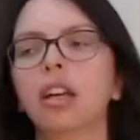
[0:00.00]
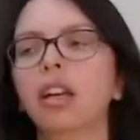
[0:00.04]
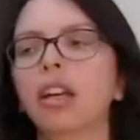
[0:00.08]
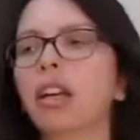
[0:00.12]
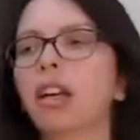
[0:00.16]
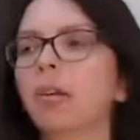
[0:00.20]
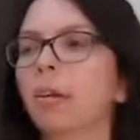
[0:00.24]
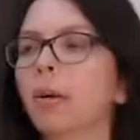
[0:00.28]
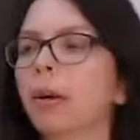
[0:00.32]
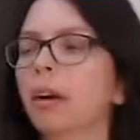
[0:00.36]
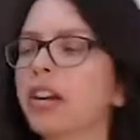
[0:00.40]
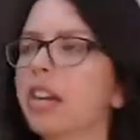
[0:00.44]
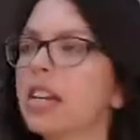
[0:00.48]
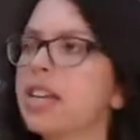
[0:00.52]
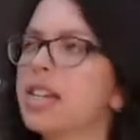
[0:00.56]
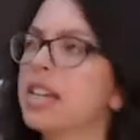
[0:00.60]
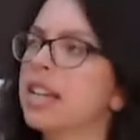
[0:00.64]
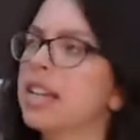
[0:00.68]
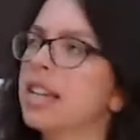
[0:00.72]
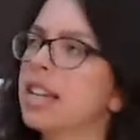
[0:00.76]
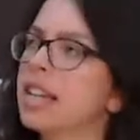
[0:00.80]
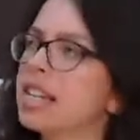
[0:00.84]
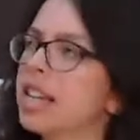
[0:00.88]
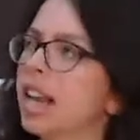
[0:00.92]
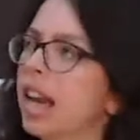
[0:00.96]
Whereas in
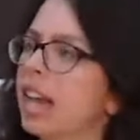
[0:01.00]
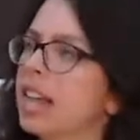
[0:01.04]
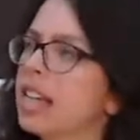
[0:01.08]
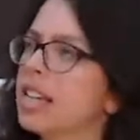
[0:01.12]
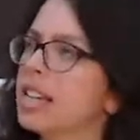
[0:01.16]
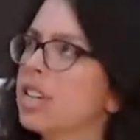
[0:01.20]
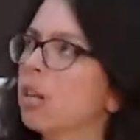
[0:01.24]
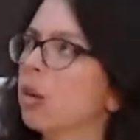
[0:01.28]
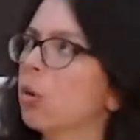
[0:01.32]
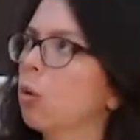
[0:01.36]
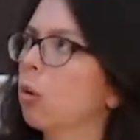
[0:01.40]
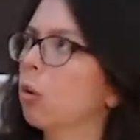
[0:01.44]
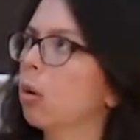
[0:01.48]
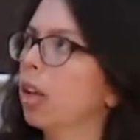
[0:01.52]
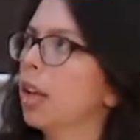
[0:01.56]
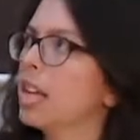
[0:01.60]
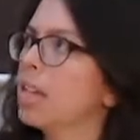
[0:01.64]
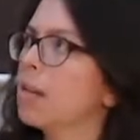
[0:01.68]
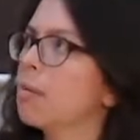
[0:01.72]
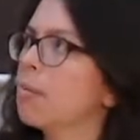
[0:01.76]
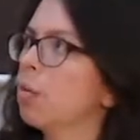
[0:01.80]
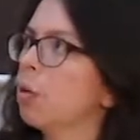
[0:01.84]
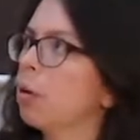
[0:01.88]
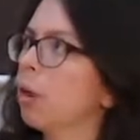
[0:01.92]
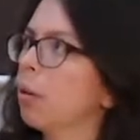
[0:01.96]
this case, it's
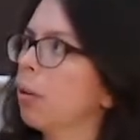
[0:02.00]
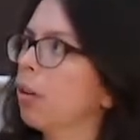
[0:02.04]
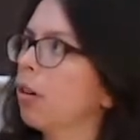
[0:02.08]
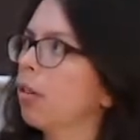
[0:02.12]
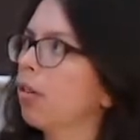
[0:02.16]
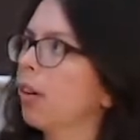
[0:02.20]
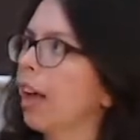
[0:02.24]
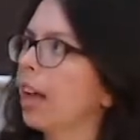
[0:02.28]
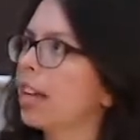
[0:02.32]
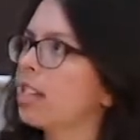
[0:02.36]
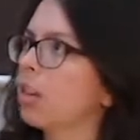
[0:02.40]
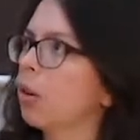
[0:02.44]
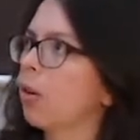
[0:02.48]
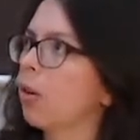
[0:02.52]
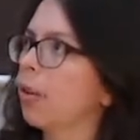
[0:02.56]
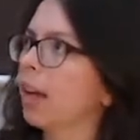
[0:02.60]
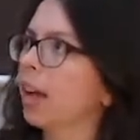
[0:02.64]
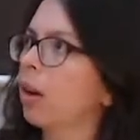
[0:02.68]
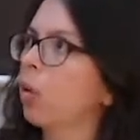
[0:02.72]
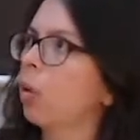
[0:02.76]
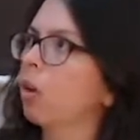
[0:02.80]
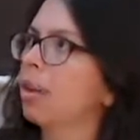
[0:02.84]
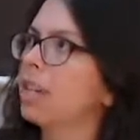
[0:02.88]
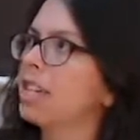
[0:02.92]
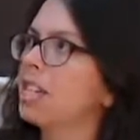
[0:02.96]
more that we're reflecting on their
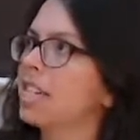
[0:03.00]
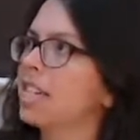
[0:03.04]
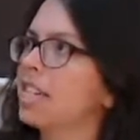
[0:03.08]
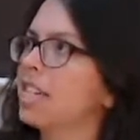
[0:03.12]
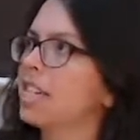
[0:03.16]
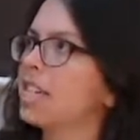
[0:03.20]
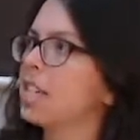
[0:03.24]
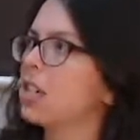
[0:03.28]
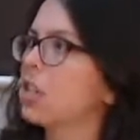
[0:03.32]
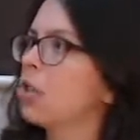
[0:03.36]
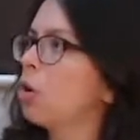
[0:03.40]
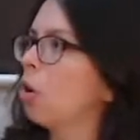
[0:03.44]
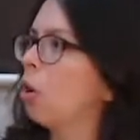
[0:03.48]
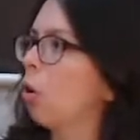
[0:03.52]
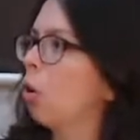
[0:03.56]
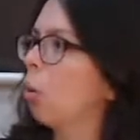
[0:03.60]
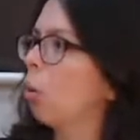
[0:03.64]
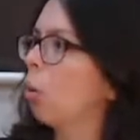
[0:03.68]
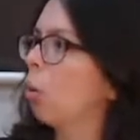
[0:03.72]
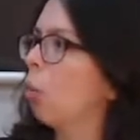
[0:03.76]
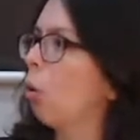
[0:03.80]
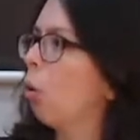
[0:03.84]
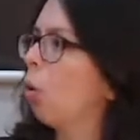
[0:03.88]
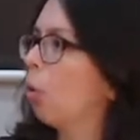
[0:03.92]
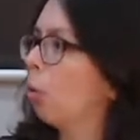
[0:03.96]
qualities, not
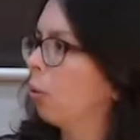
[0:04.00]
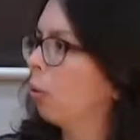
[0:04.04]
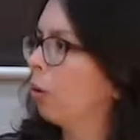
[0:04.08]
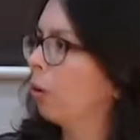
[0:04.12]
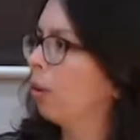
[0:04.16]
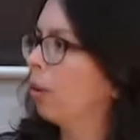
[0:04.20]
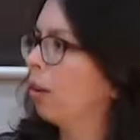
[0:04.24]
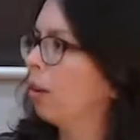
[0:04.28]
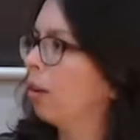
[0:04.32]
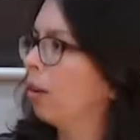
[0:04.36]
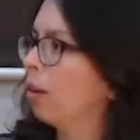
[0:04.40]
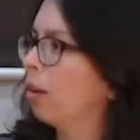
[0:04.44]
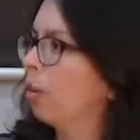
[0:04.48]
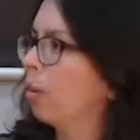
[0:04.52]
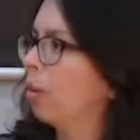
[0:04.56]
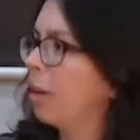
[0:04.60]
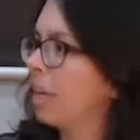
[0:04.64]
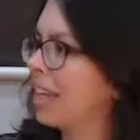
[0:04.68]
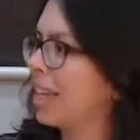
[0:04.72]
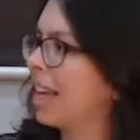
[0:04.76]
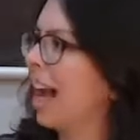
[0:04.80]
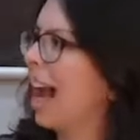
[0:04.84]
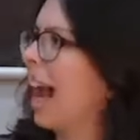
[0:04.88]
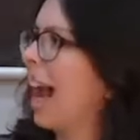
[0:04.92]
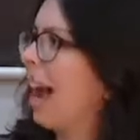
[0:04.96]
what we
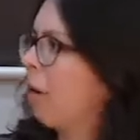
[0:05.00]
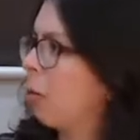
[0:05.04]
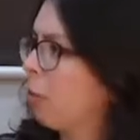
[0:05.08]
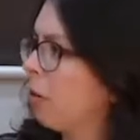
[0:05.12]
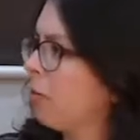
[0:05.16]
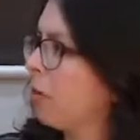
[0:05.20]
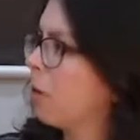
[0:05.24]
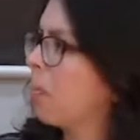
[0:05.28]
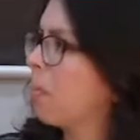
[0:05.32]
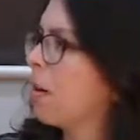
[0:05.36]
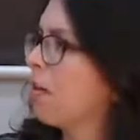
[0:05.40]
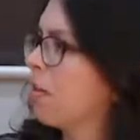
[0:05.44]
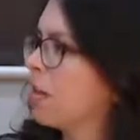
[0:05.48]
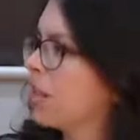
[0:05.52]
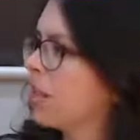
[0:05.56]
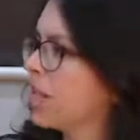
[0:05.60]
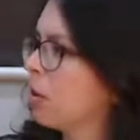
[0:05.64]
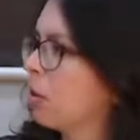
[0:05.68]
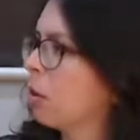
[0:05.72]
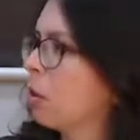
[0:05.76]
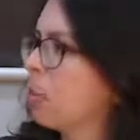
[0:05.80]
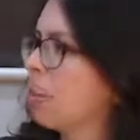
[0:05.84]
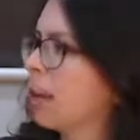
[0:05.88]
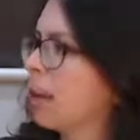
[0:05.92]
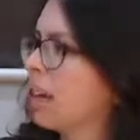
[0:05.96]
get out of them, if you see what
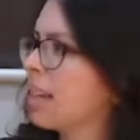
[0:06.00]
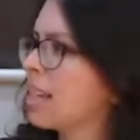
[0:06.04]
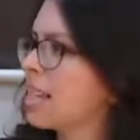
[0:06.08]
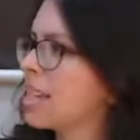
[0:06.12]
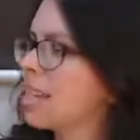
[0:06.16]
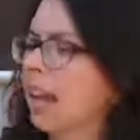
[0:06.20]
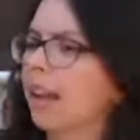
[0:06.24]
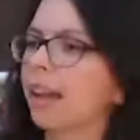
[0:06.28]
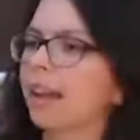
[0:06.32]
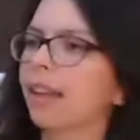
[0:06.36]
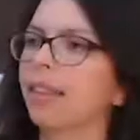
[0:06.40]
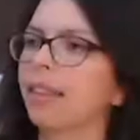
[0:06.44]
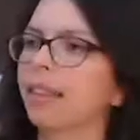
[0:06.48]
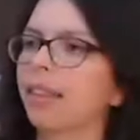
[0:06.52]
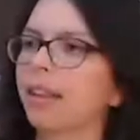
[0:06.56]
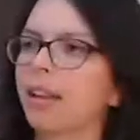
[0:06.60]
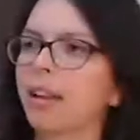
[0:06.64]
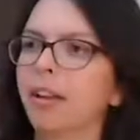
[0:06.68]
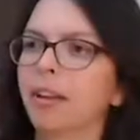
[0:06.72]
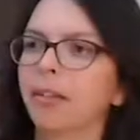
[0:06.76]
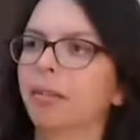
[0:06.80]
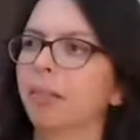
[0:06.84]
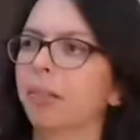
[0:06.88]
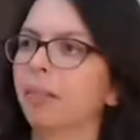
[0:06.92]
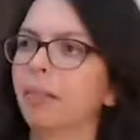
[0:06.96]
I mean. It's like
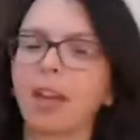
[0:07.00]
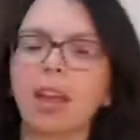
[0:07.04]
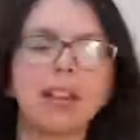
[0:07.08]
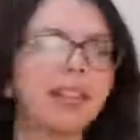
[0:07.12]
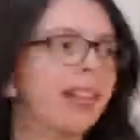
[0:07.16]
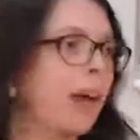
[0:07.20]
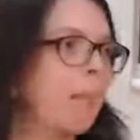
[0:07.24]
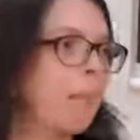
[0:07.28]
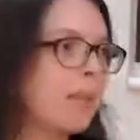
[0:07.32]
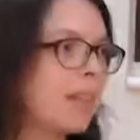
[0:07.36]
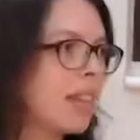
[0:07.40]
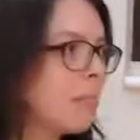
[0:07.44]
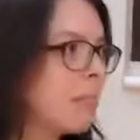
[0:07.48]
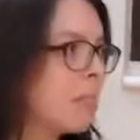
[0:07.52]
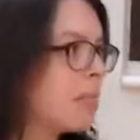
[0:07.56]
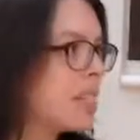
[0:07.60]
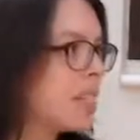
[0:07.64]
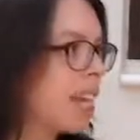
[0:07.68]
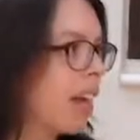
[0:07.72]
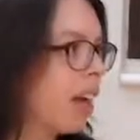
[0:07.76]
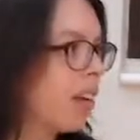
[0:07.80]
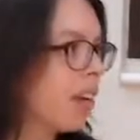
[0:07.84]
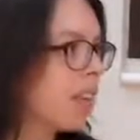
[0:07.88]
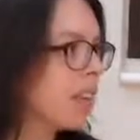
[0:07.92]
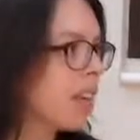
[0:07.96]
them in
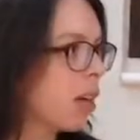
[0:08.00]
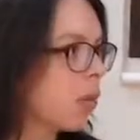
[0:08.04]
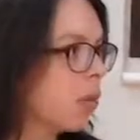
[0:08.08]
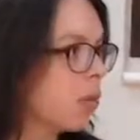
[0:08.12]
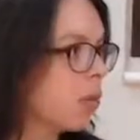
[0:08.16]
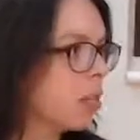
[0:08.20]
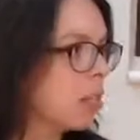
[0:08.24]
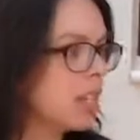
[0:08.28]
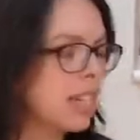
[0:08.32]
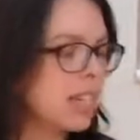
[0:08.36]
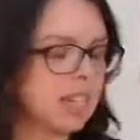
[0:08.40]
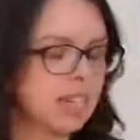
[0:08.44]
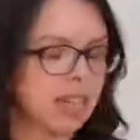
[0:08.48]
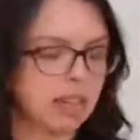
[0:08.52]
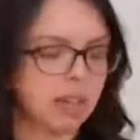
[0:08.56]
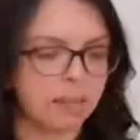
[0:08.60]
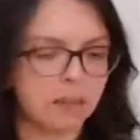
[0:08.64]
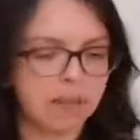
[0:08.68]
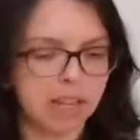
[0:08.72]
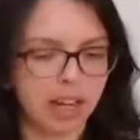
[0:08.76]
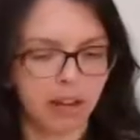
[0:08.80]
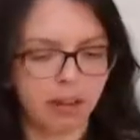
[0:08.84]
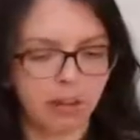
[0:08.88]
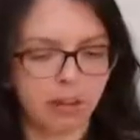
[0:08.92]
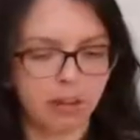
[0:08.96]
themselves, their qualities in
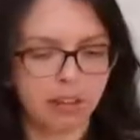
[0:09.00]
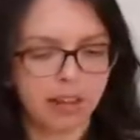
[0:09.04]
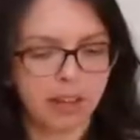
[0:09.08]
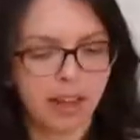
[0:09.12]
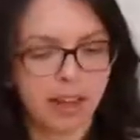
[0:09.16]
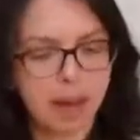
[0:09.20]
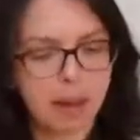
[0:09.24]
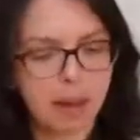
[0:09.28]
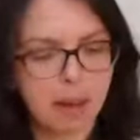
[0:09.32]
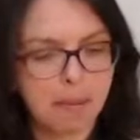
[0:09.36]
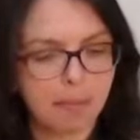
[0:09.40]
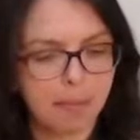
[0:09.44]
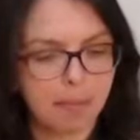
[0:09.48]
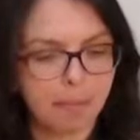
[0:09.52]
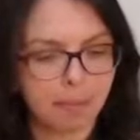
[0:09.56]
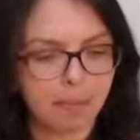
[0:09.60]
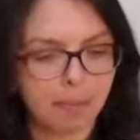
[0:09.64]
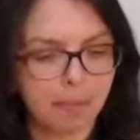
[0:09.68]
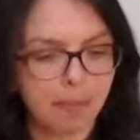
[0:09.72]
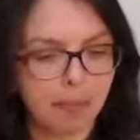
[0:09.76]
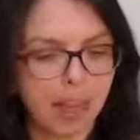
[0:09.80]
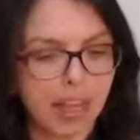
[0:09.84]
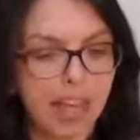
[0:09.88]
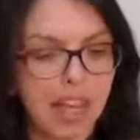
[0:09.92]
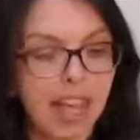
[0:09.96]
themselves.
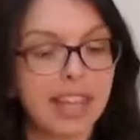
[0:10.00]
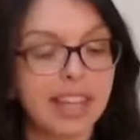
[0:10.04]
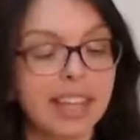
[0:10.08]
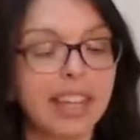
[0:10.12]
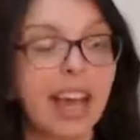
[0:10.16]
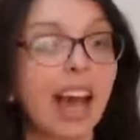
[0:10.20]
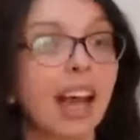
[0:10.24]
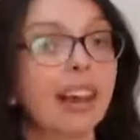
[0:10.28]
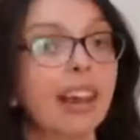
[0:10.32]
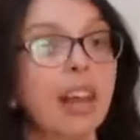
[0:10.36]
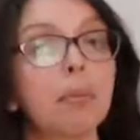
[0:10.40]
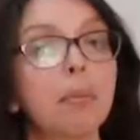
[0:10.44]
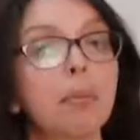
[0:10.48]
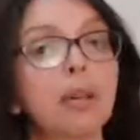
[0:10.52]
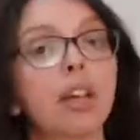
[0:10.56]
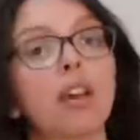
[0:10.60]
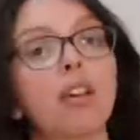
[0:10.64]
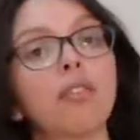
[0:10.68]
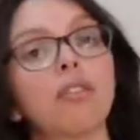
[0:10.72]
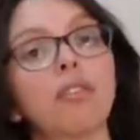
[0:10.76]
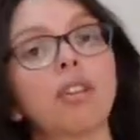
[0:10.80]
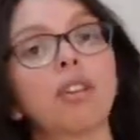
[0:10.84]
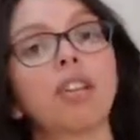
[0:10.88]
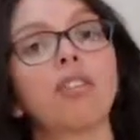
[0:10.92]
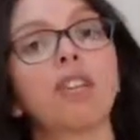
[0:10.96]
And then we go
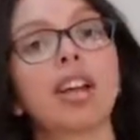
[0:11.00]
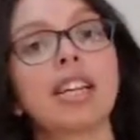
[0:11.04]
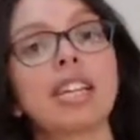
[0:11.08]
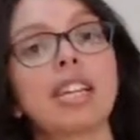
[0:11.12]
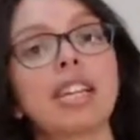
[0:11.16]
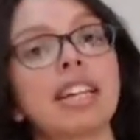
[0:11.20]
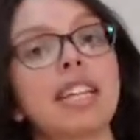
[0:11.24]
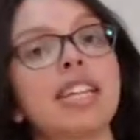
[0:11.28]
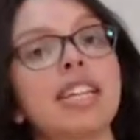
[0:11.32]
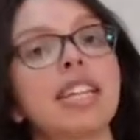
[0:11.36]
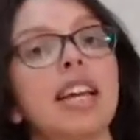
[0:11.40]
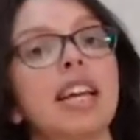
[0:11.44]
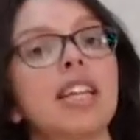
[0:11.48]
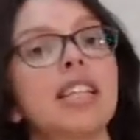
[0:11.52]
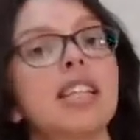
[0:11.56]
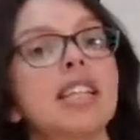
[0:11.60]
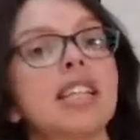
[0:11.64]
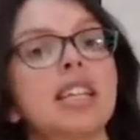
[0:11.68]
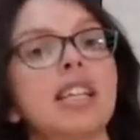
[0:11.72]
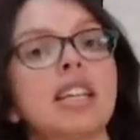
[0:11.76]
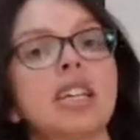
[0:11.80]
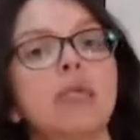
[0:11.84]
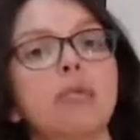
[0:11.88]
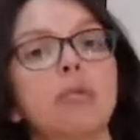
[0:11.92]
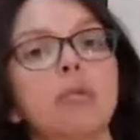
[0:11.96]
through the rest of the stages
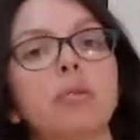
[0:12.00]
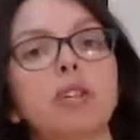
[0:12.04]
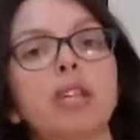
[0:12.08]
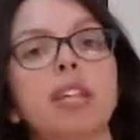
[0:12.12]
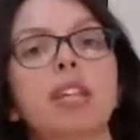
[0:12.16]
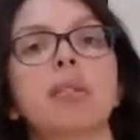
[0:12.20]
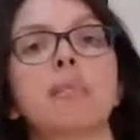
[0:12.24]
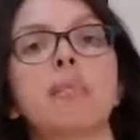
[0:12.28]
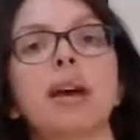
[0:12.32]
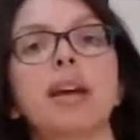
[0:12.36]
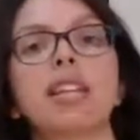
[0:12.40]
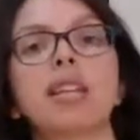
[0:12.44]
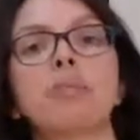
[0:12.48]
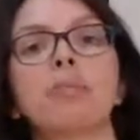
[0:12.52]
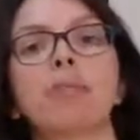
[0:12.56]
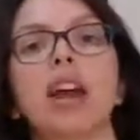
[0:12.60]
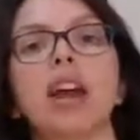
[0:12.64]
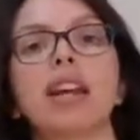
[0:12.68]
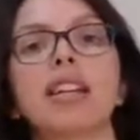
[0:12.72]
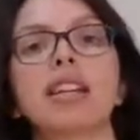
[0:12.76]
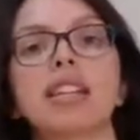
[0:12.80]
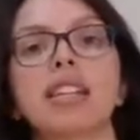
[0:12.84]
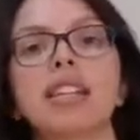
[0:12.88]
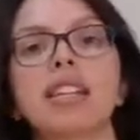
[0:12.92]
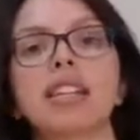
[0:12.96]
as we would in the metta
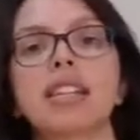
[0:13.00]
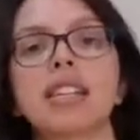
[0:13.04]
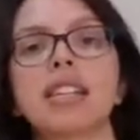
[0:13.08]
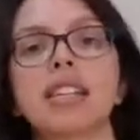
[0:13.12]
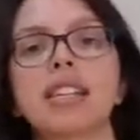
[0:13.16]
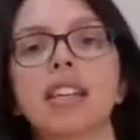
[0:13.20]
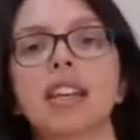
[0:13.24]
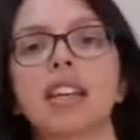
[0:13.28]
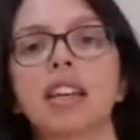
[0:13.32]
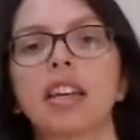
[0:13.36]
practice.